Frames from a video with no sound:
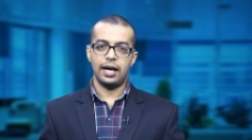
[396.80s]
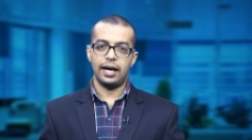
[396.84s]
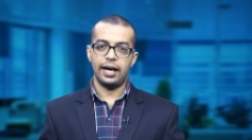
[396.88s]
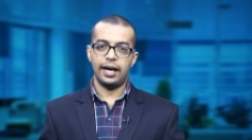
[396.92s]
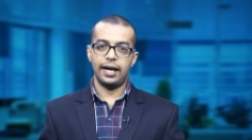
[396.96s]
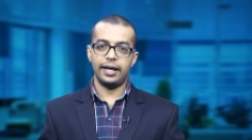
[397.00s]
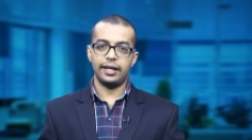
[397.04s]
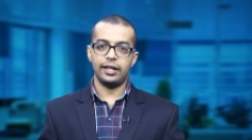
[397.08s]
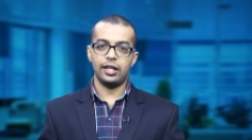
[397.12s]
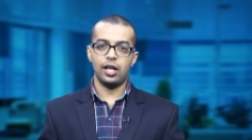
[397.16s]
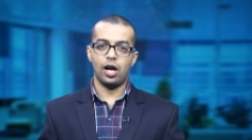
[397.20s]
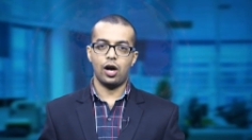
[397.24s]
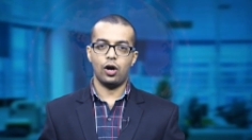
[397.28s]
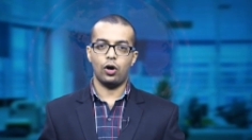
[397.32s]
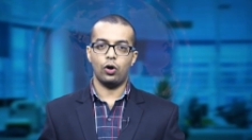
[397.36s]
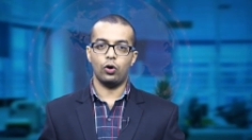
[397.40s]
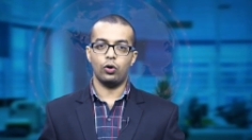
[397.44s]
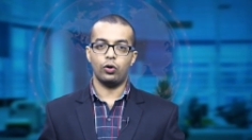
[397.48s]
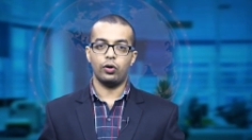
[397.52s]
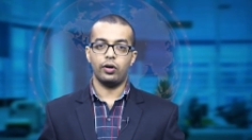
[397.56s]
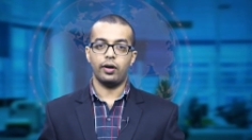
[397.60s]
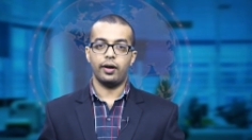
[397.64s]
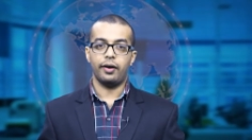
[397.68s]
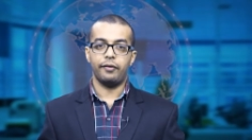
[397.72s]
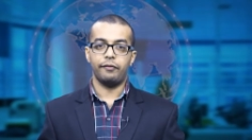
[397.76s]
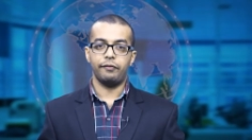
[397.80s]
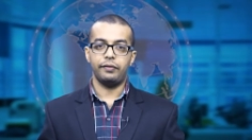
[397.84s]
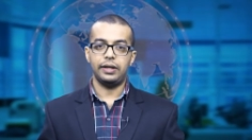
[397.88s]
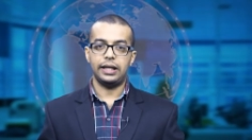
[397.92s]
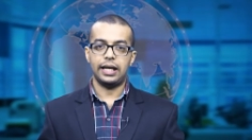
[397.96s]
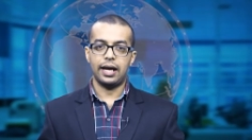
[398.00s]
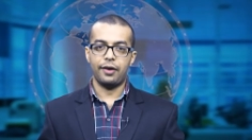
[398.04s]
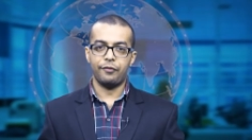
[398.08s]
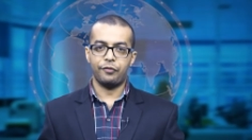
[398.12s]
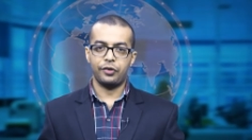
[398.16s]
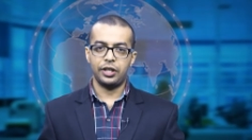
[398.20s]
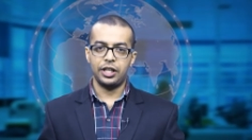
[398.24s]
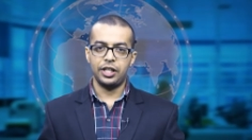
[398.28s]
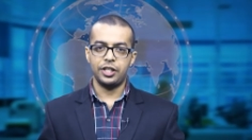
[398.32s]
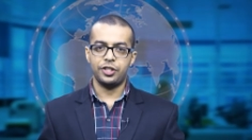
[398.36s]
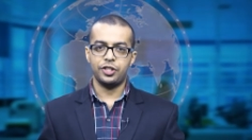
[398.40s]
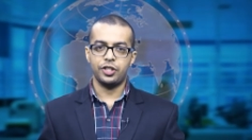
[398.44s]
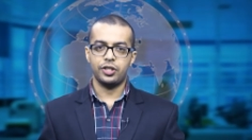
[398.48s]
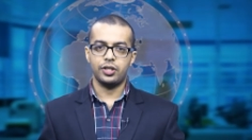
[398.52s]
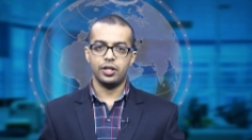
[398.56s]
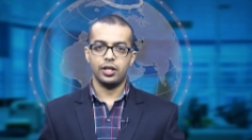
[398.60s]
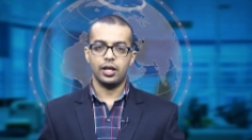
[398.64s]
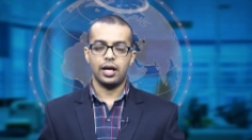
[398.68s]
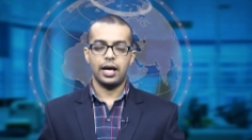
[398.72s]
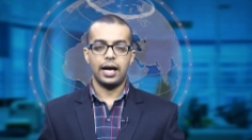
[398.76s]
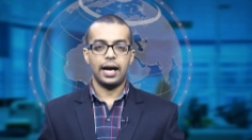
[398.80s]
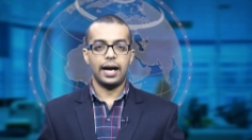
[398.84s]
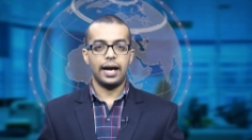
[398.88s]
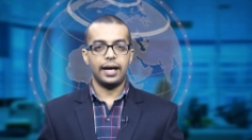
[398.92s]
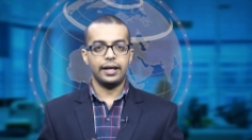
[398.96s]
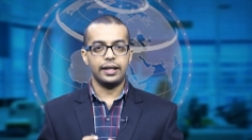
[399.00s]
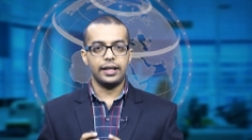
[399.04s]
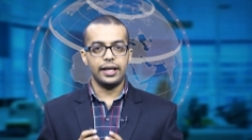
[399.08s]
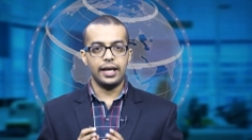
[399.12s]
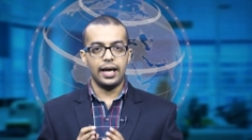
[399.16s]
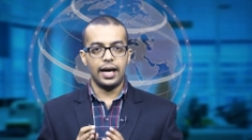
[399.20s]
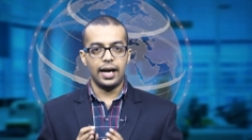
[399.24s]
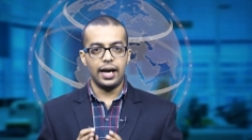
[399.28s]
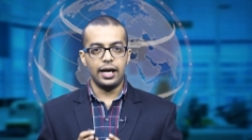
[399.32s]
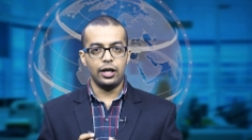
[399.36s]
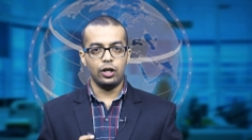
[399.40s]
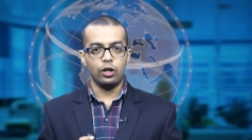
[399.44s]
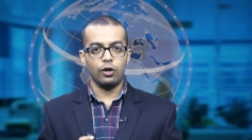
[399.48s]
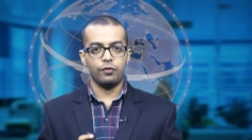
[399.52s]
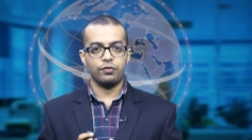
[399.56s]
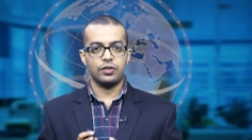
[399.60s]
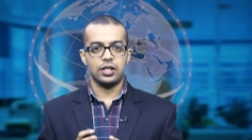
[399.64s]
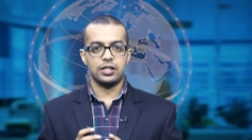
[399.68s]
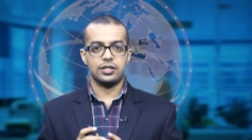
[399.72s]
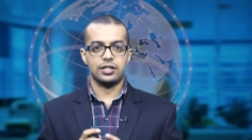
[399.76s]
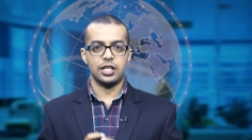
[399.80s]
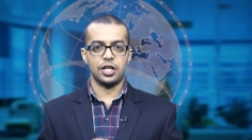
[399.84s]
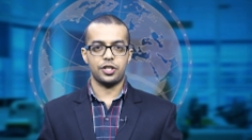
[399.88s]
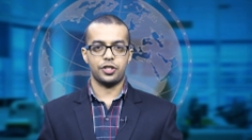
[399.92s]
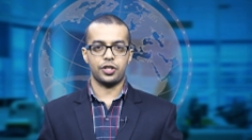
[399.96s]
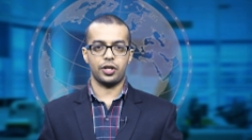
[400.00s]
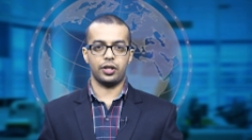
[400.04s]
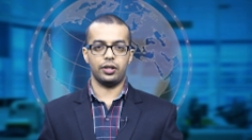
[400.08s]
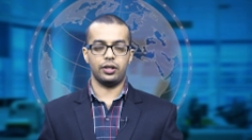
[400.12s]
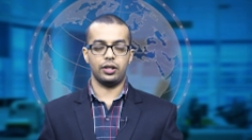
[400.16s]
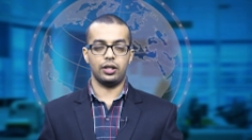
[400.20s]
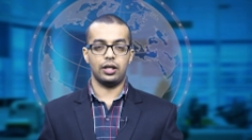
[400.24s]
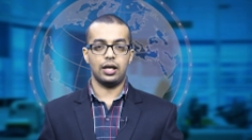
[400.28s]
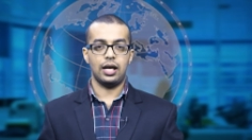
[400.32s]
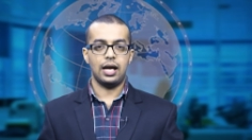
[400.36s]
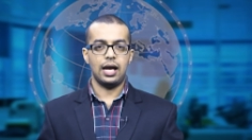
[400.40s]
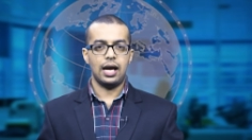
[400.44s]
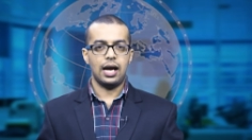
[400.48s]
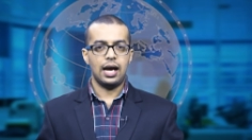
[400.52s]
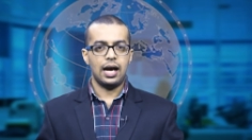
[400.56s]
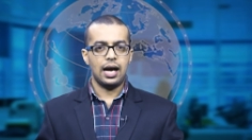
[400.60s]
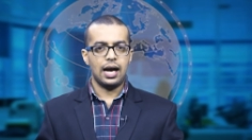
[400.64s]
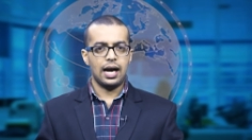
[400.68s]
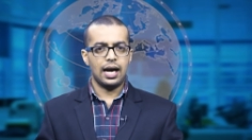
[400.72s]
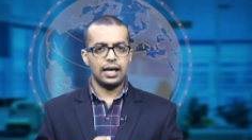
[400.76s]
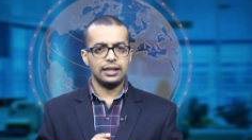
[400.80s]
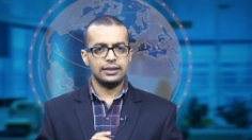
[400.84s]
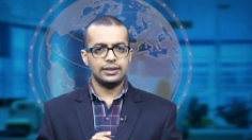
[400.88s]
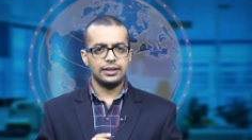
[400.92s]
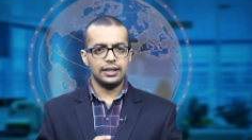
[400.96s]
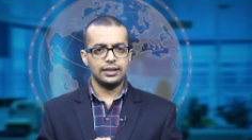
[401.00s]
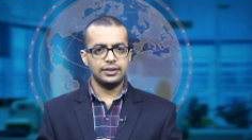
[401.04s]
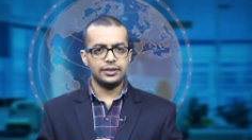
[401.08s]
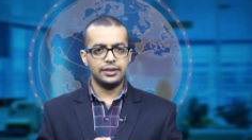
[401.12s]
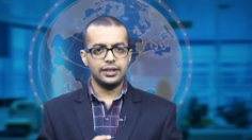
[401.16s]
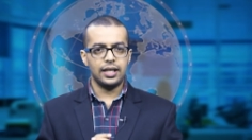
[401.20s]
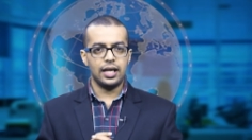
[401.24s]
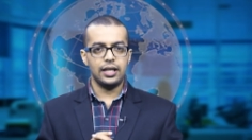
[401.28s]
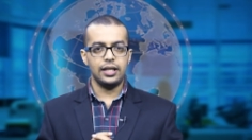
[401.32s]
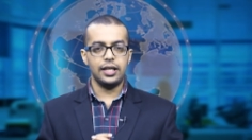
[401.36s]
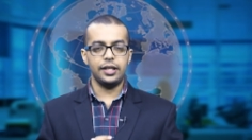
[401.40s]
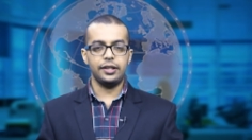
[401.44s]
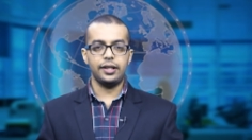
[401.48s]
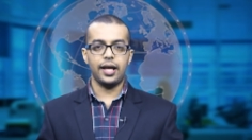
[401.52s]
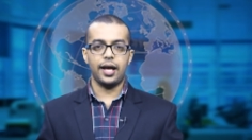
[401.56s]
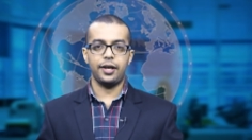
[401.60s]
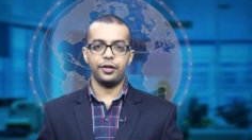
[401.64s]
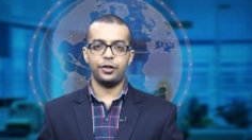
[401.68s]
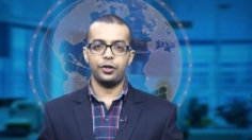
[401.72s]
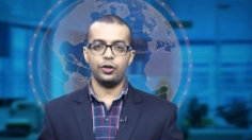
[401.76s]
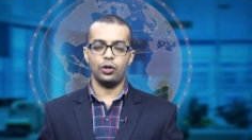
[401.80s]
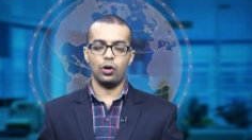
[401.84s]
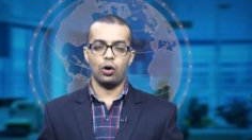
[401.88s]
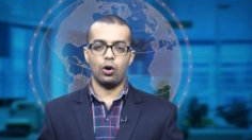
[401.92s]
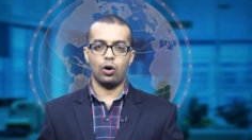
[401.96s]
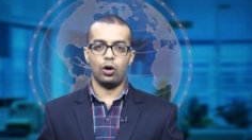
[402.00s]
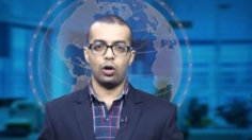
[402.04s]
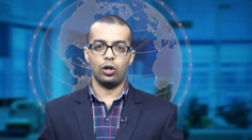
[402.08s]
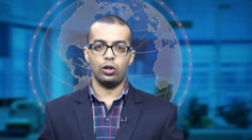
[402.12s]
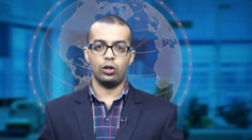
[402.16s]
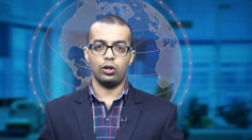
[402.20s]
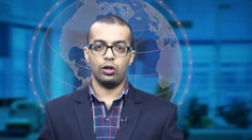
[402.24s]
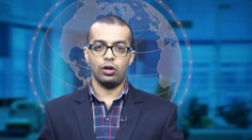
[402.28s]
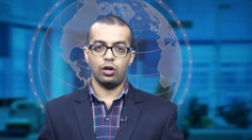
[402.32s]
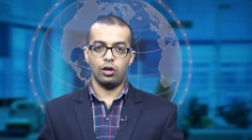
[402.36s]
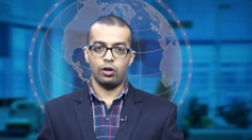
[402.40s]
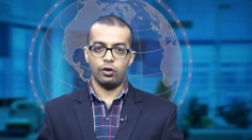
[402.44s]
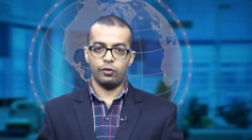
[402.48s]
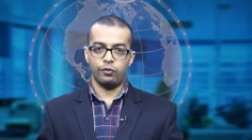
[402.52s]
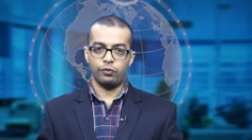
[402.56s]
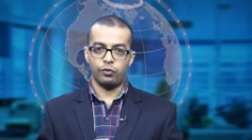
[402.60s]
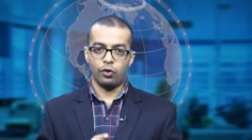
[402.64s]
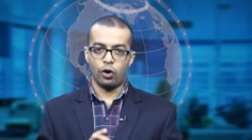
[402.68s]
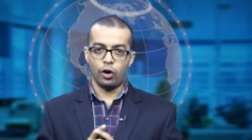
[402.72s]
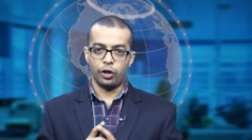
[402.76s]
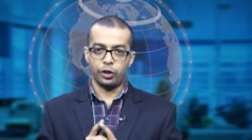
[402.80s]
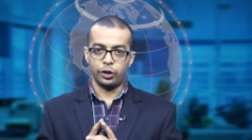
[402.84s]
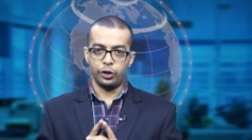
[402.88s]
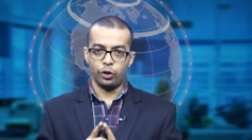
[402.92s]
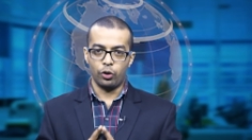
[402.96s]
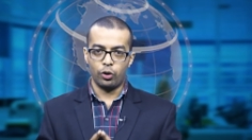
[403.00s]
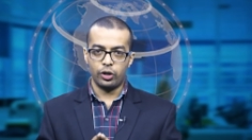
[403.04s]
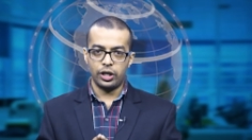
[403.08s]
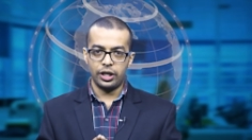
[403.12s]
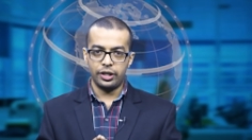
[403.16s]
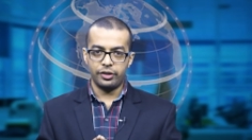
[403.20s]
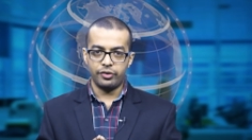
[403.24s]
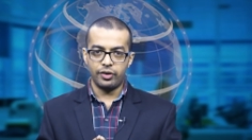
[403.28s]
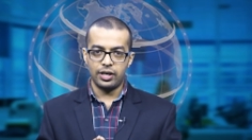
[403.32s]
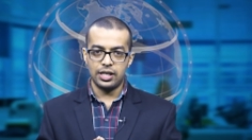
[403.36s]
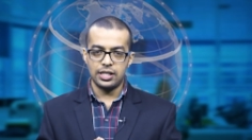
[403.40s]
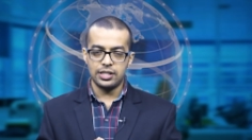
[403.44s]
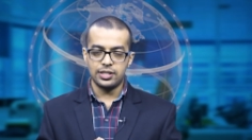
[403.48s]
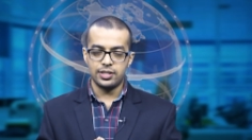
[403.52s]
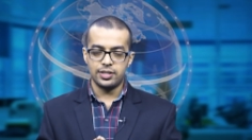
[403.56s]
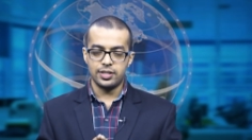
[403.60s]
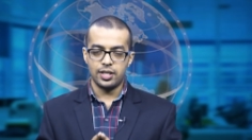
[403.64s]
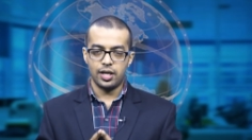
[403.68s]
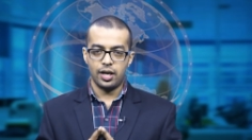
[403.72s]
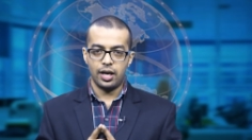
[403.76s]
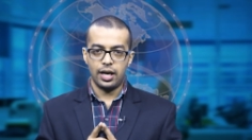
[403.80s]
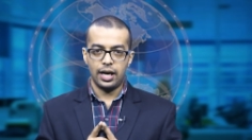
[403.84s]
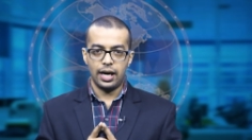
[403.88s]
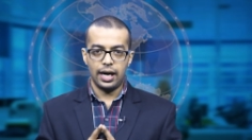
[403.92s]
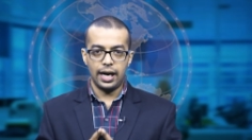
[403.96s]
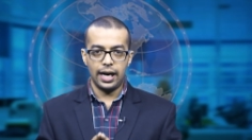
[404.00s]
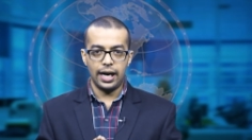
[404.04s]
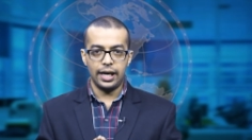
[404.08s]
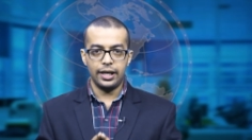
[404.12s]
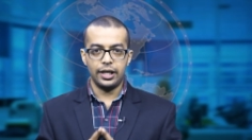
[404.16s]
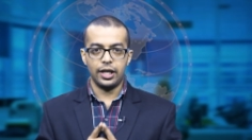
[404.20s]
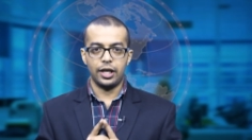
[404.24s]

And now we have reached at the end of this session. I sincerely thank you all for your interest and